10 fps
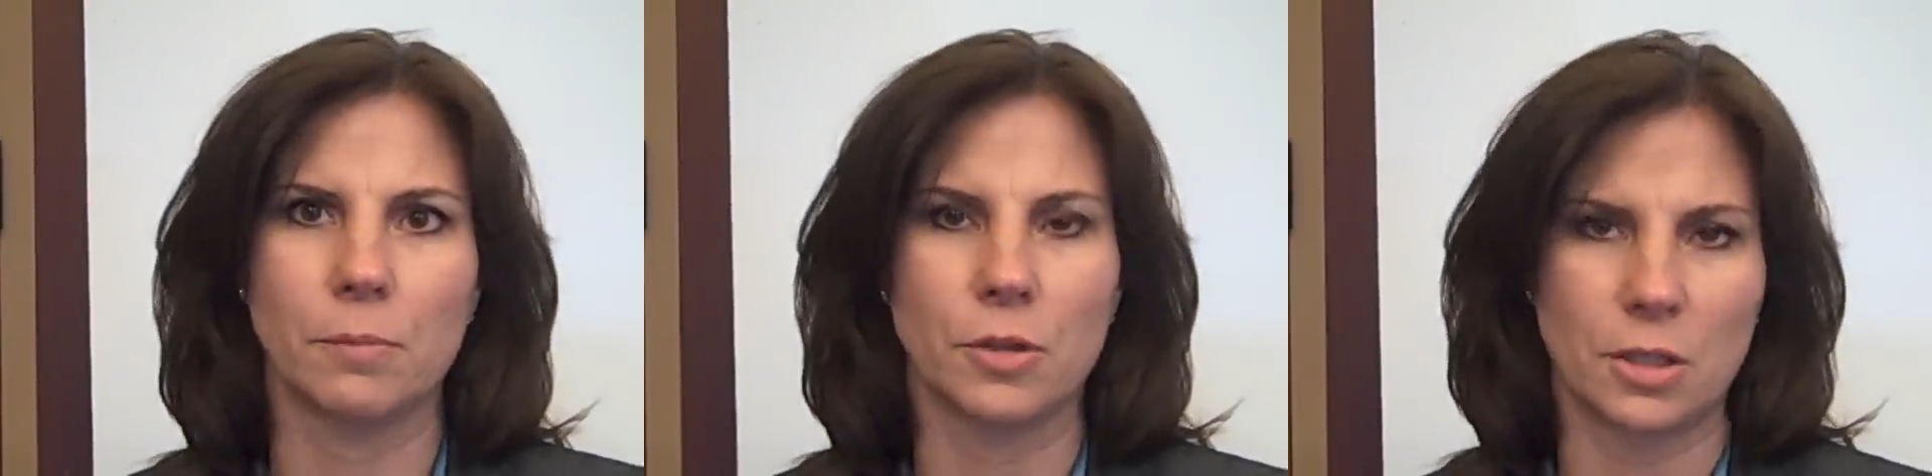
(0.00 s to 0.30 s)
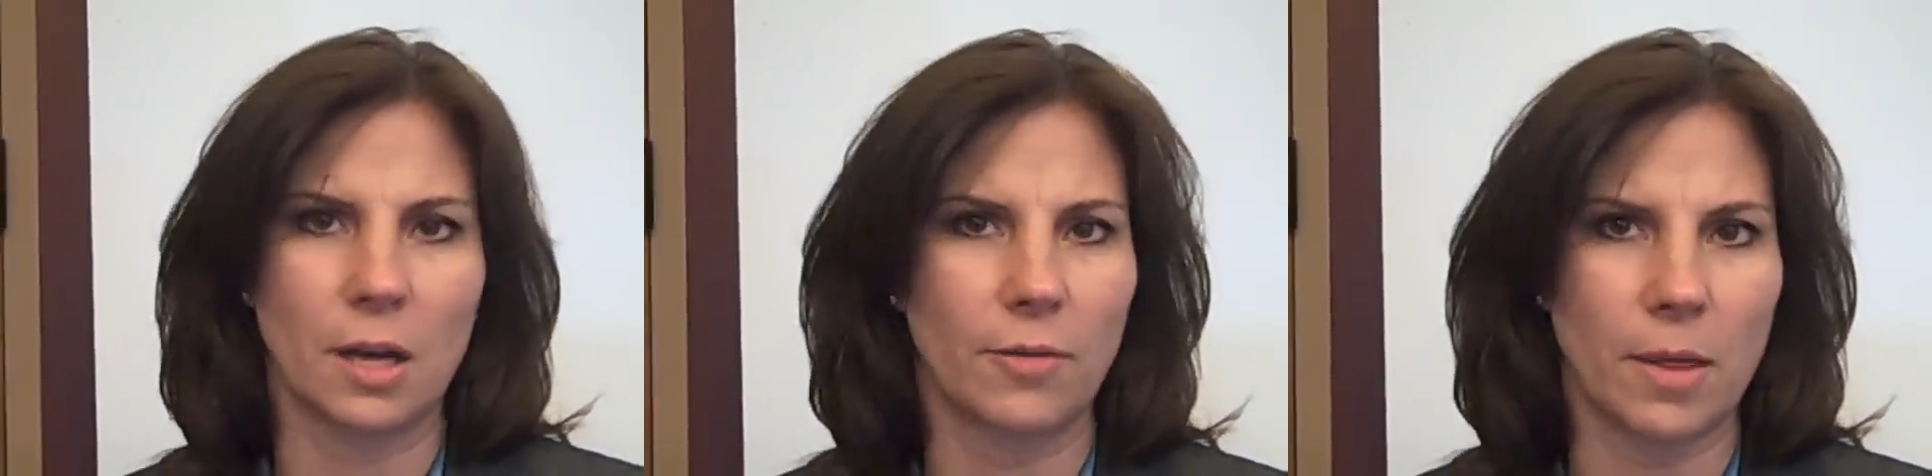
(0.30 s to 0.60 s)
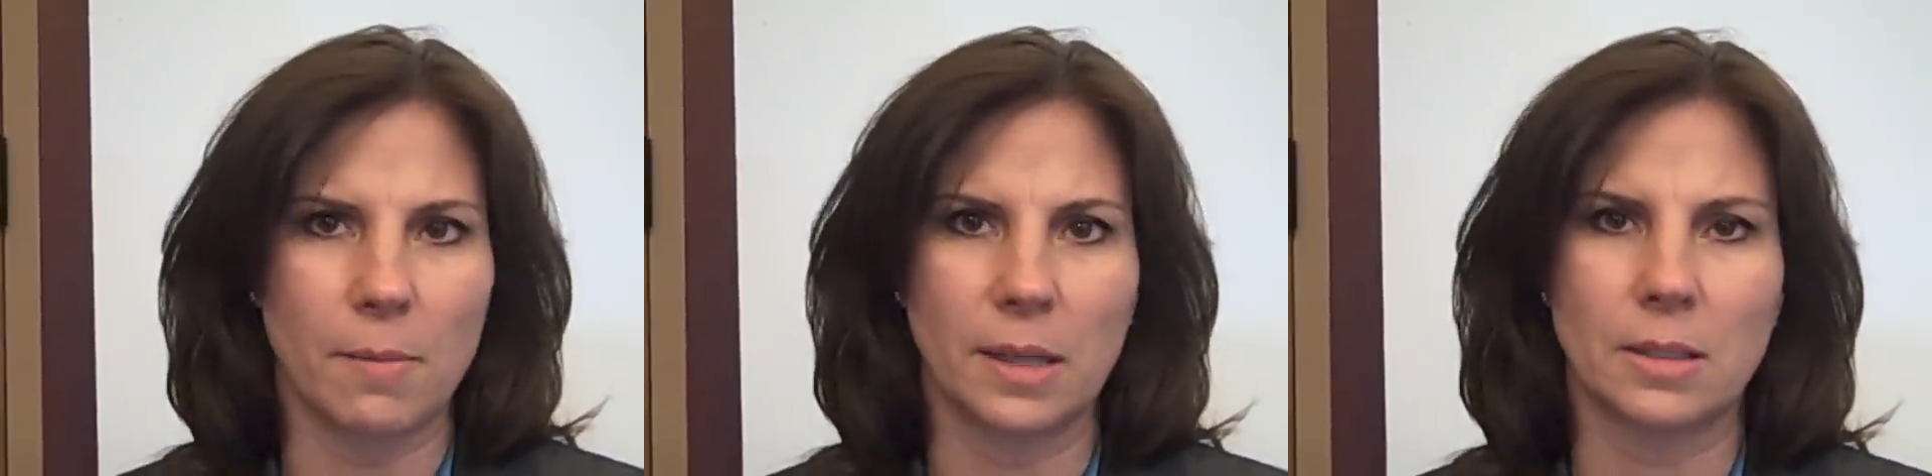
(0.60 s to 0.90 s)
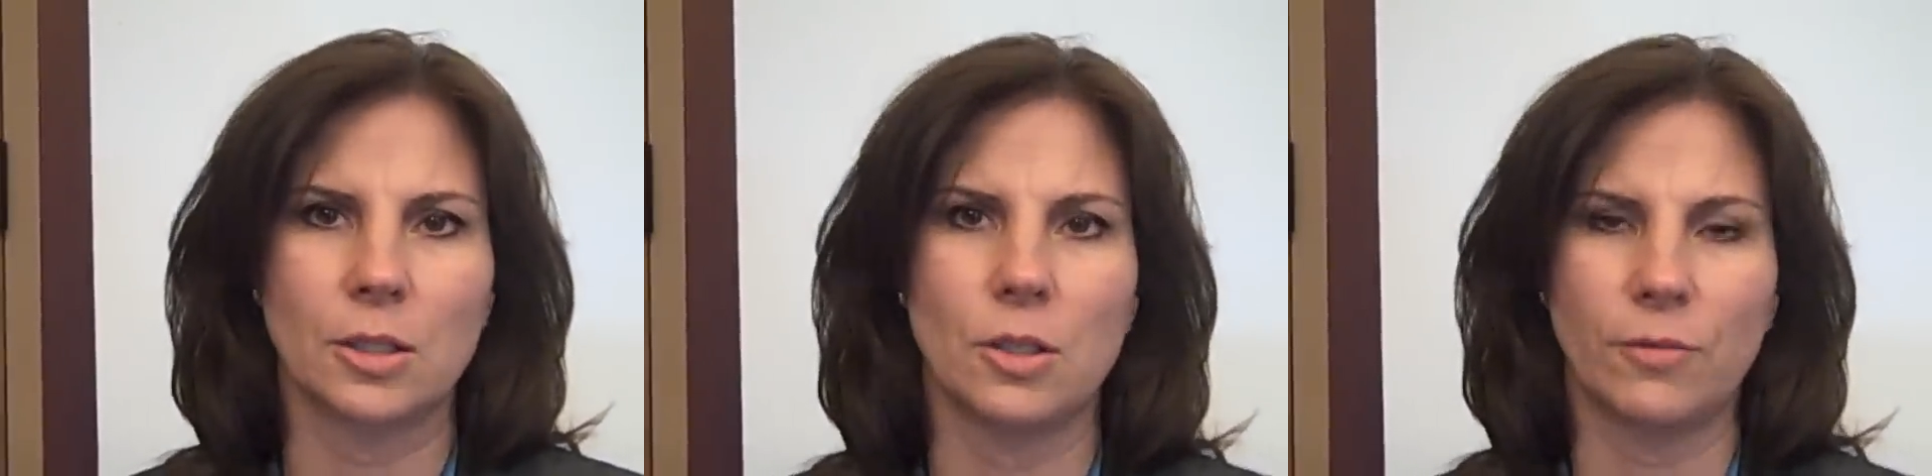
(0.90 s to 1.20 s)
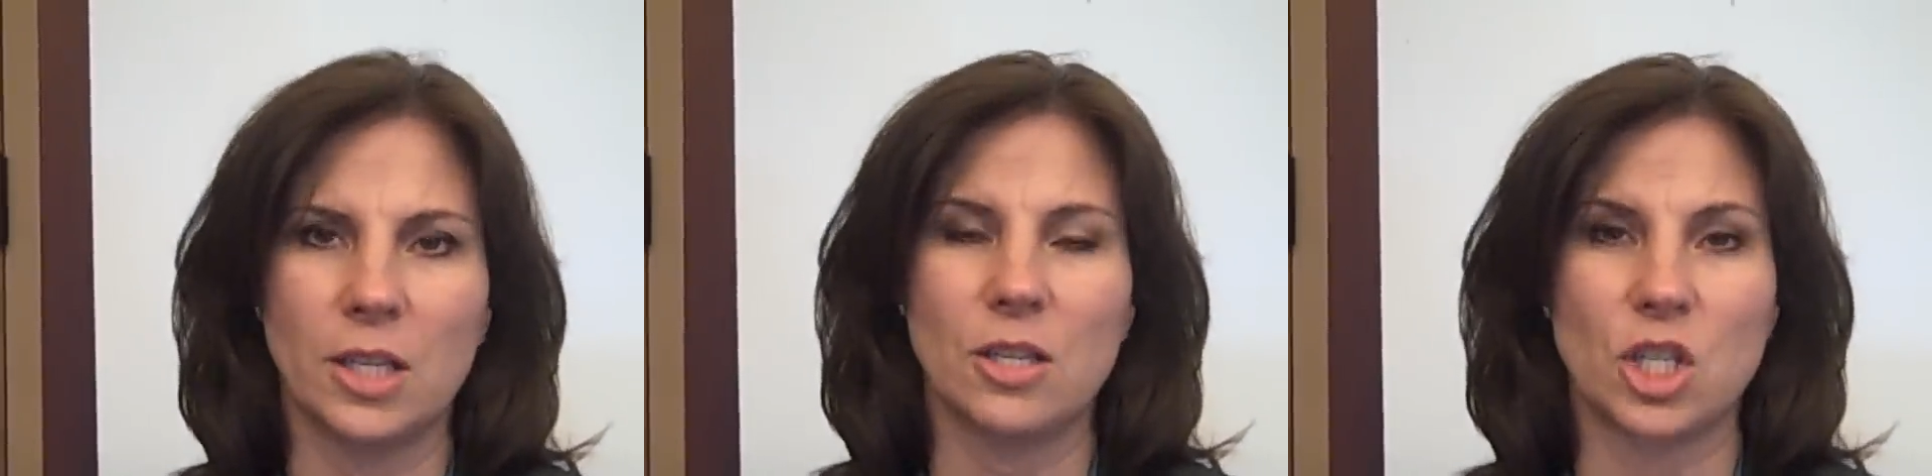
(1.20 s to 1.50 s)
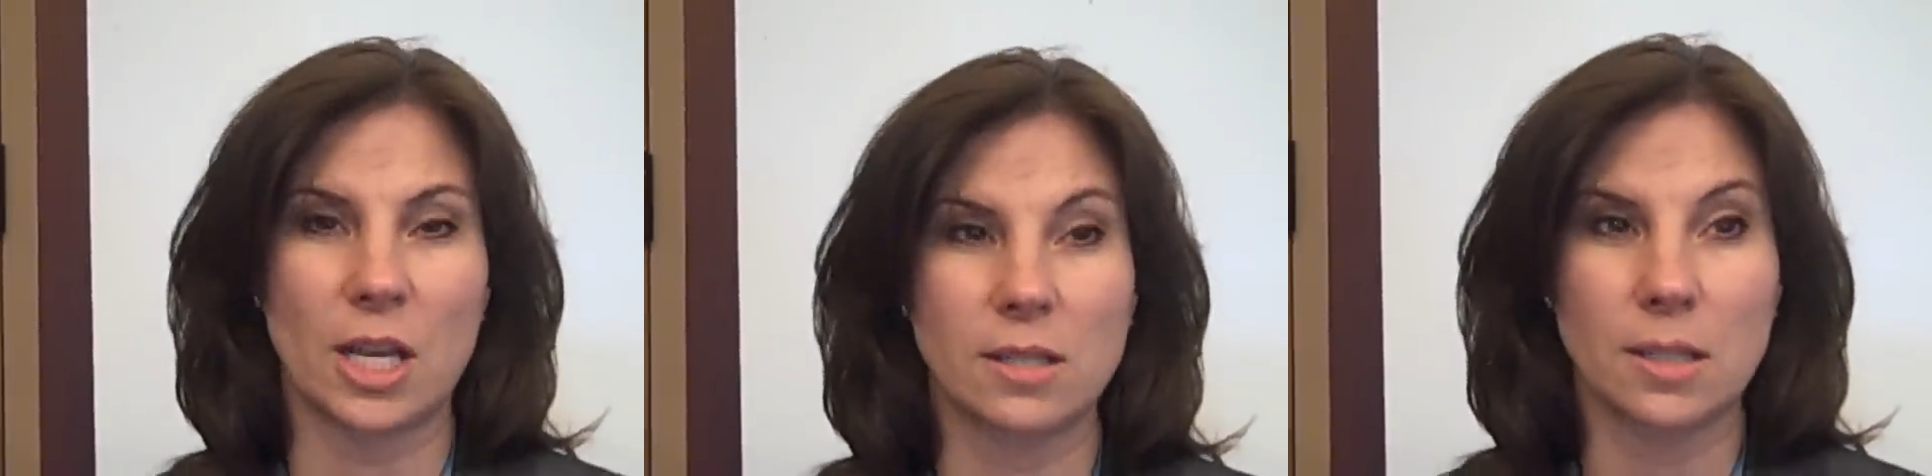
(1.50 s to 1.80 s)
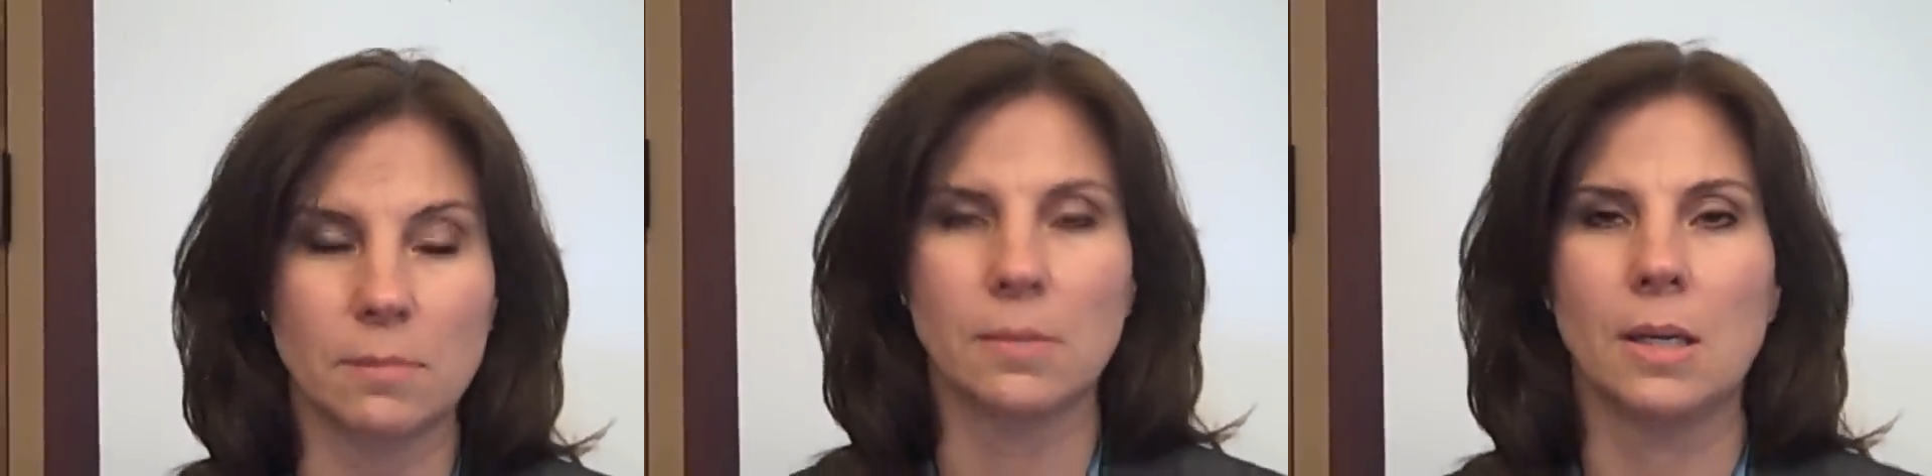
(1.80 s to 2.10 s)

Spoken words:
personify the message. You have to ingest them.